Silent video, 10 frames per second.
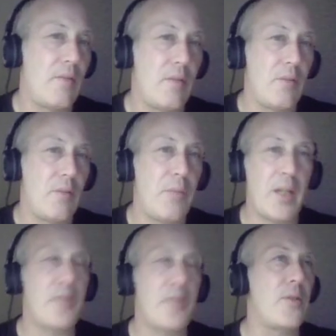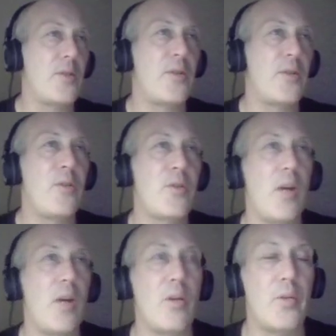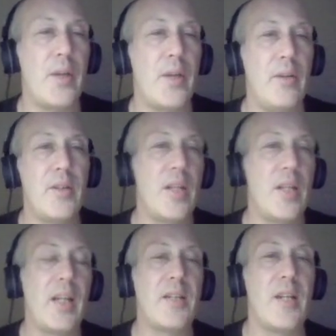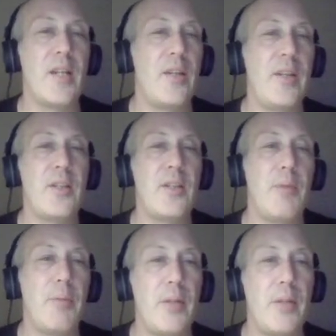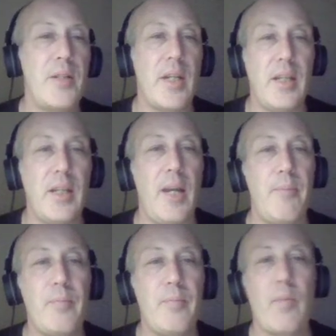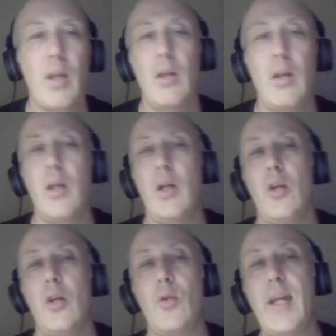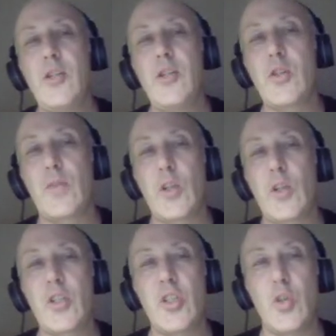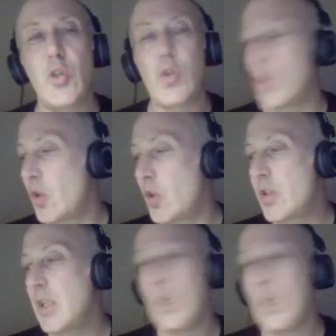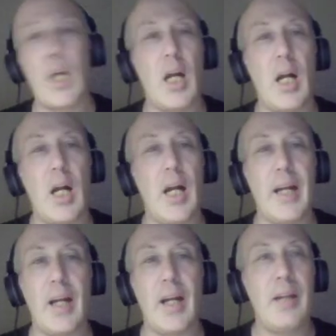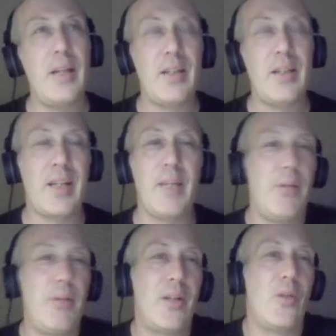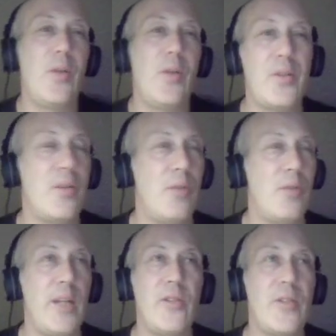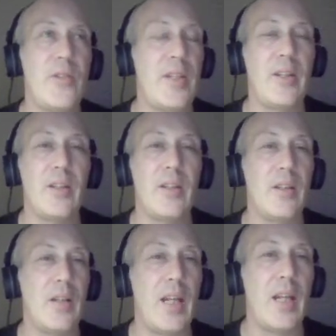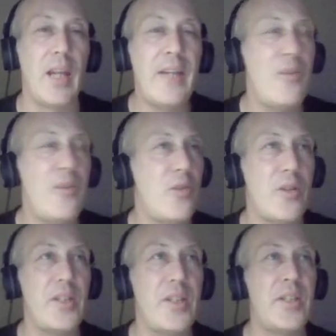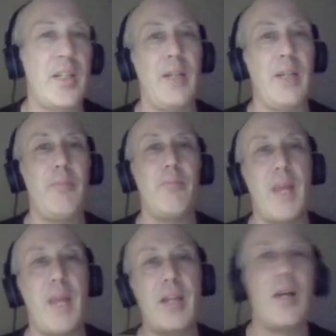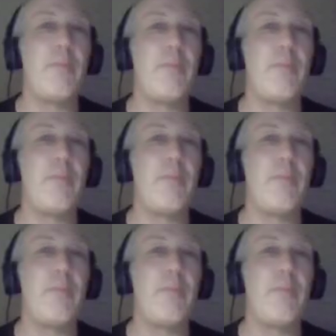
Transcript: because those are two strong goaltenders, and like I said, I think it's going to be a pretty tight game. Rangers versus New Jersey. Uh, I, I got to keep on going to the Rangers here. I like New Jersey's team makeup.